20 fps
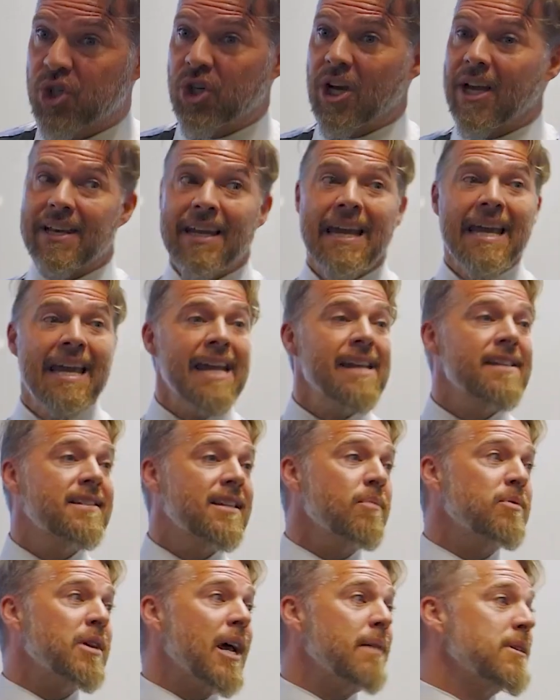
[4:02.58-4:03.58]
as shit, and
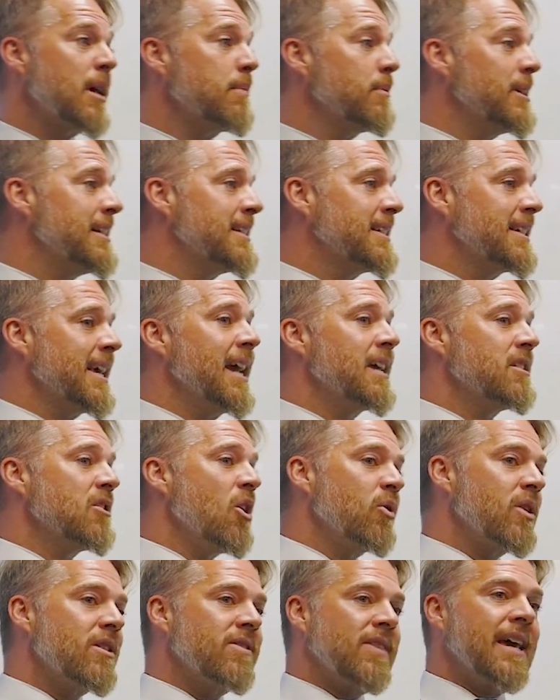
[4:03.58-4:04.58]
sometimes that means saying
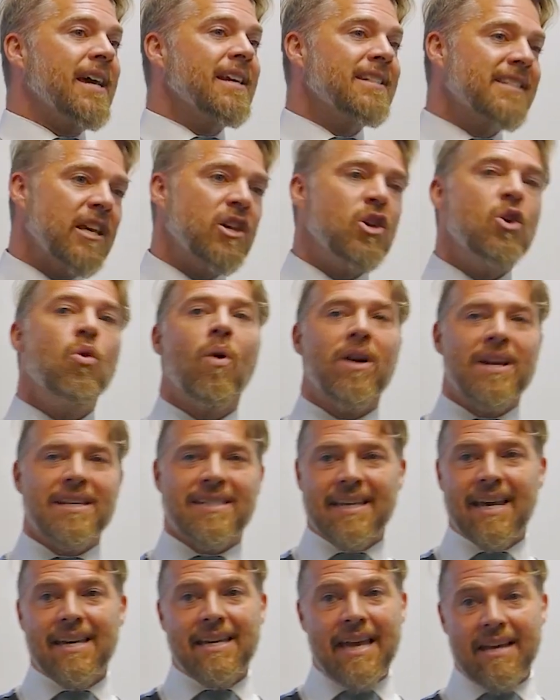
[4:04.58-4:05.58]
no to things that you want to
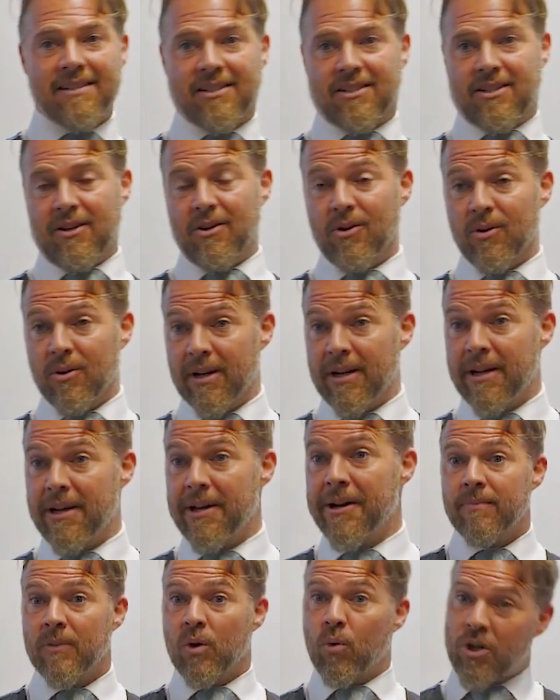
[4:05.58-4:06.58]
say yes to,
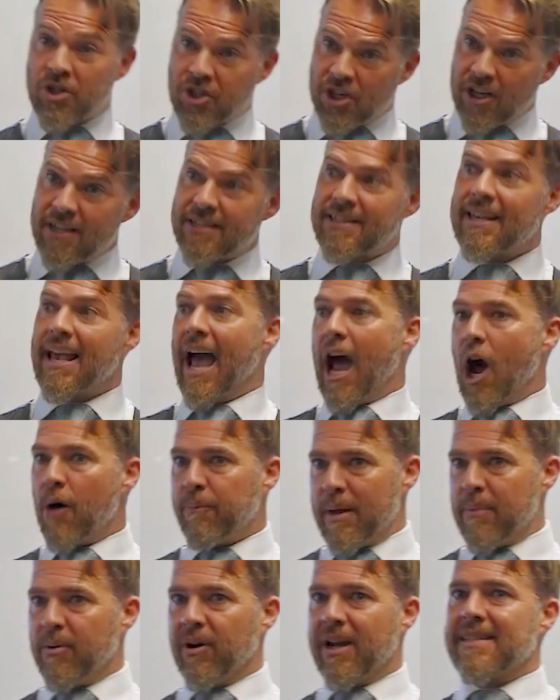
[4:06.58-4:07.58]
which is how
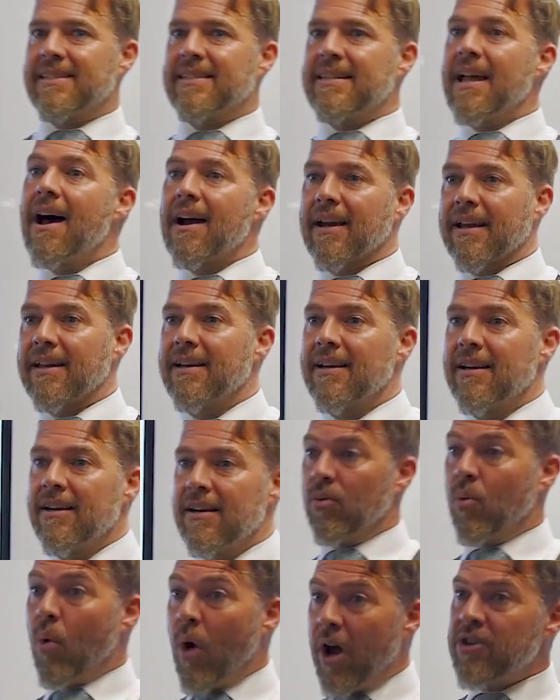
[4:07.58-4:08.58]
people get stuck.
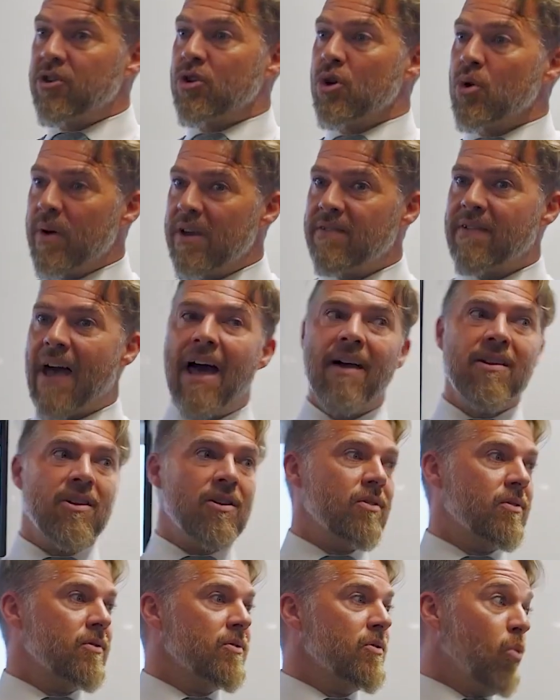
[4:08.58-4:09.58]
What do we
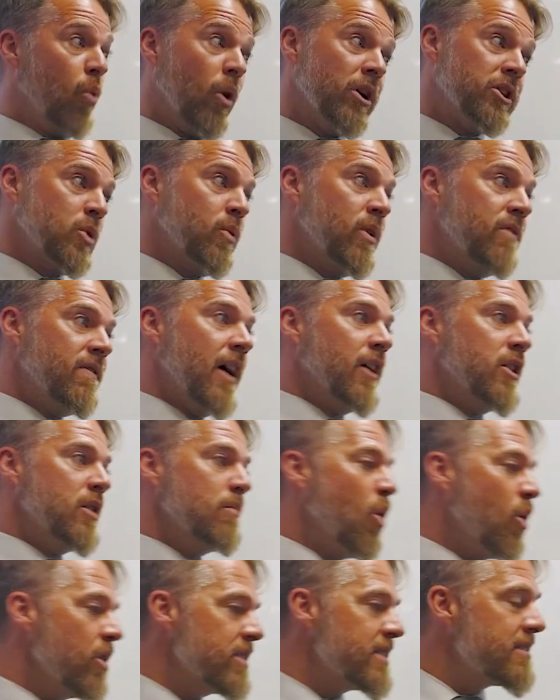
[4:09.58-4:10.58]
value? What do we
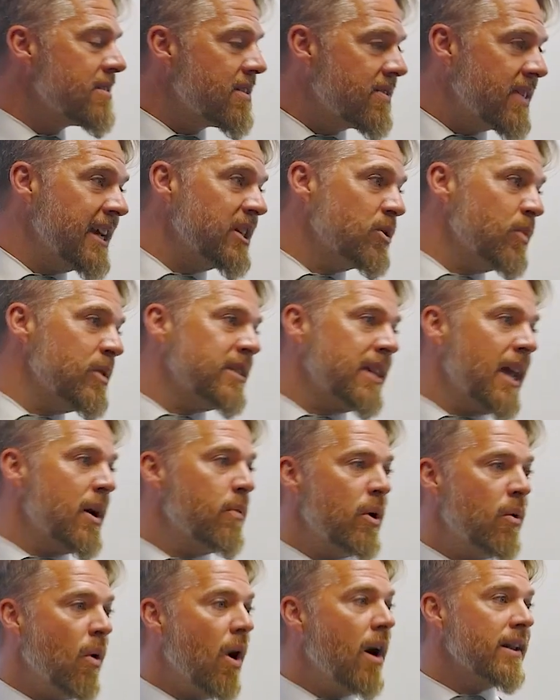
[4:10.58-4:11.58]
value more than the things we say
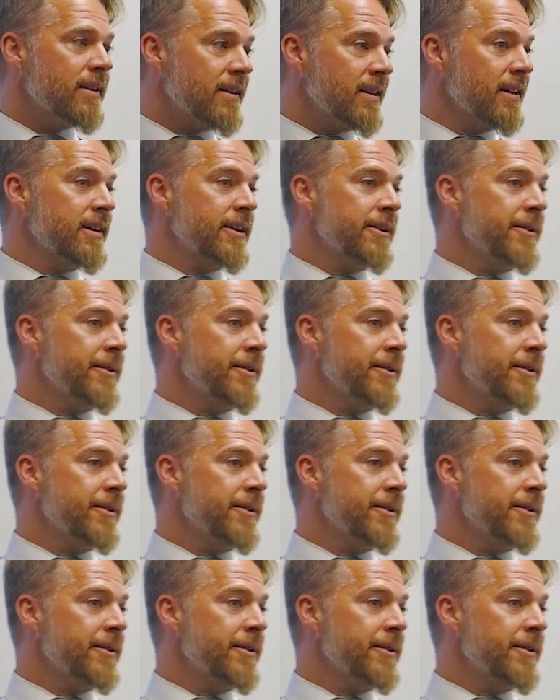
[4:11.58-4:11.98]
we want?